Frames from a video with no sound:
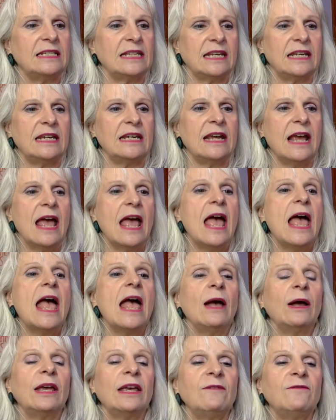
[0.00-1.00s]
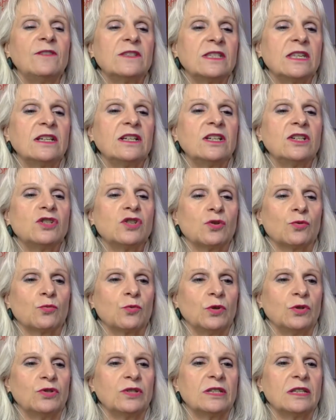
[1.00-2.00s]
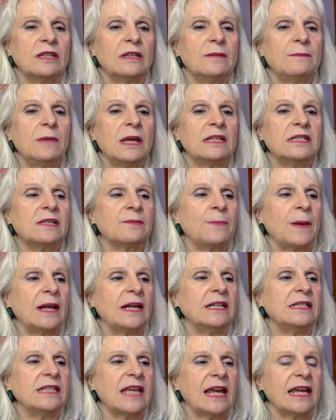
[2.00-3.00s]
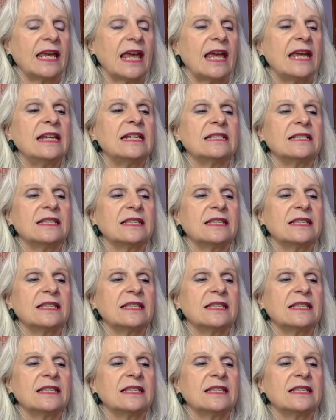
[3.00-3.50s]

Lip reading: He visited Jerusalem and spent a decade in